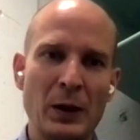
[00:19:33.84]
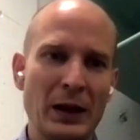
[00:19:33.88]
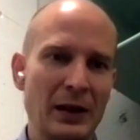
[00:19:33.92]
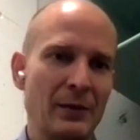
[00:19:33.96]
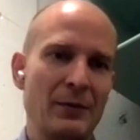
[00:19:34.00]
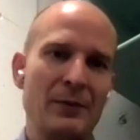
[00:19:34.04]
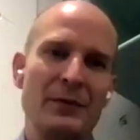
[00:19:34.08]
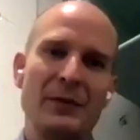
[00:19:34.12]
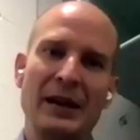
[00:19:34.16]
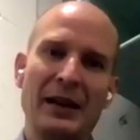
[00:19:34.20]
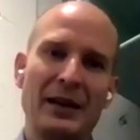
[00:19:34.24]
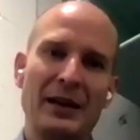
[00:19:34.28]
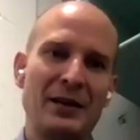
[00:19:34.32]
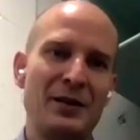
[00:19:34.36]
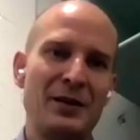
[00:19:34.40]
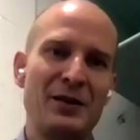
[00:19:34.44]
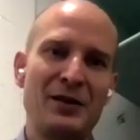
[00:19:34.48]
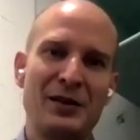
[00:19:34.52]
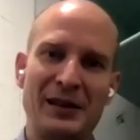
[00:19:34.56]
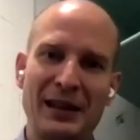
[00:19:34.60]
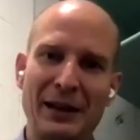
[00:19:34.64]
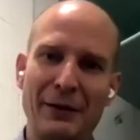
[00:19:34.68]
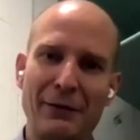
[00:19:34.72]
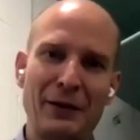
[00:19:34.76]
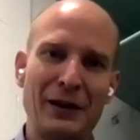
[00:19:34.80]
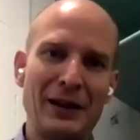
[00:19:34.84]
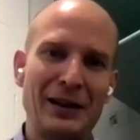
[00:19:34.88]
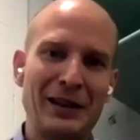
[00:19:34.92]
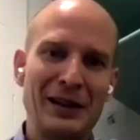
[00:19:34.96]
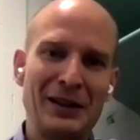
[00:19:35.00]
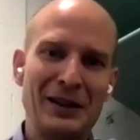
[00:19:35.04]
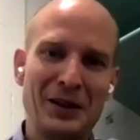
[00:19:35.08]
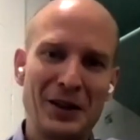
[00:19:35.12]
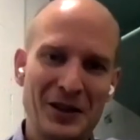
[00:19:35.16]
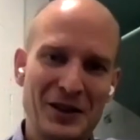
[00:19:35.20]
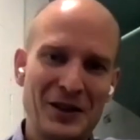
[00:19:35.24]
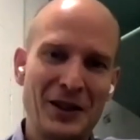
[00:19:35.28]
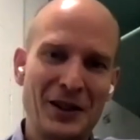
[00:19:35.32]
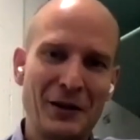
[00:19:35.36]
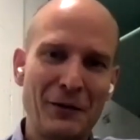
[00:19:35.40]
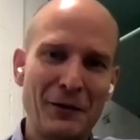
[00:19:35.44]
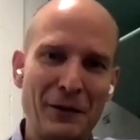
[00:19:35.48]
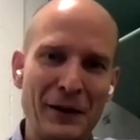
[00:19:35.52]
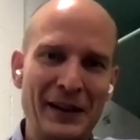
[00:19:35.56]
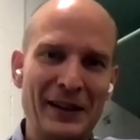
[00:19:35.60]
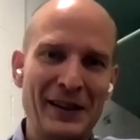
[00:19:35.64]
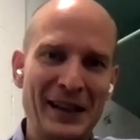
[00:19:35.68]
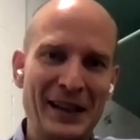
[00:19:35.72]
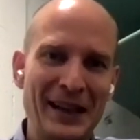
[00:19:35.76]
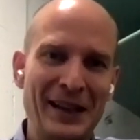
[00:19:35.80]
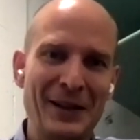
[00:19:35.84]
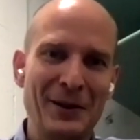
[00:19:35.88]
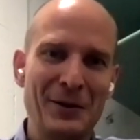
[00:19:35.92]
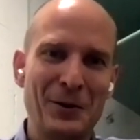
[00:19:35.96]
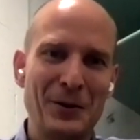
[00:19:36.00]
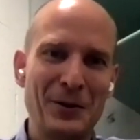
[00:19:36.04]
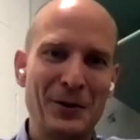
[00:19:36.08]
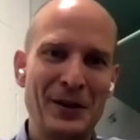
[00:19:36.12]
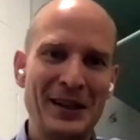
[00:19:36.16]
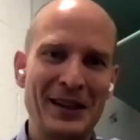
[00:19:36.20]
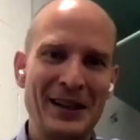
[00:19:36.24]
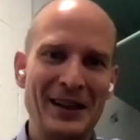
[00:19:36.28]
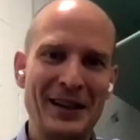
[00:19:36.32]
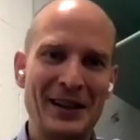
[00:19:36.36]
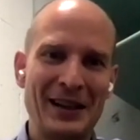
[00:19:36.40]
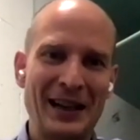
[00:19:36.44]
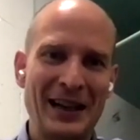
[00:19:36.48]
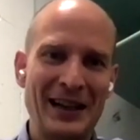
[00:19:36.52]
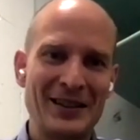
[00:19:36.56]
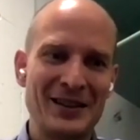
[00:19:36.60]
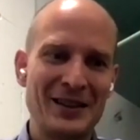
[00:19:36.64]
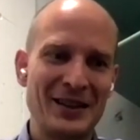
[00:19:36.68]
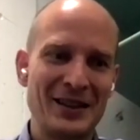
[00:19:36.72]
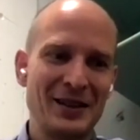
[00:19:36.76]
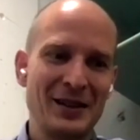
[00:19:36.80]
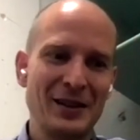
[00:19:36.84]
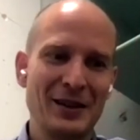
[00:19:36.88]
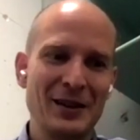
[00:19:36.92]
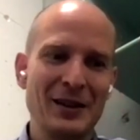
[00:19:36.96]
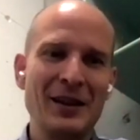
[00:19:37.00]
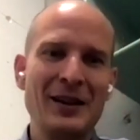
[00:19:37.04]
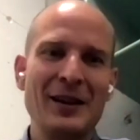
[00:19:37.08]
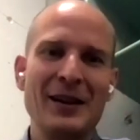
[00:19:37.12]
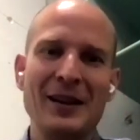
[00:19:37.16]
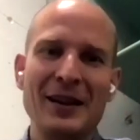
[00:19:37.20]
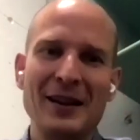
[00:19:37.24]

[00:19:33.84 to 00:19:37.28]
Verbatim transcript: Well, that definitely does not fit into the classical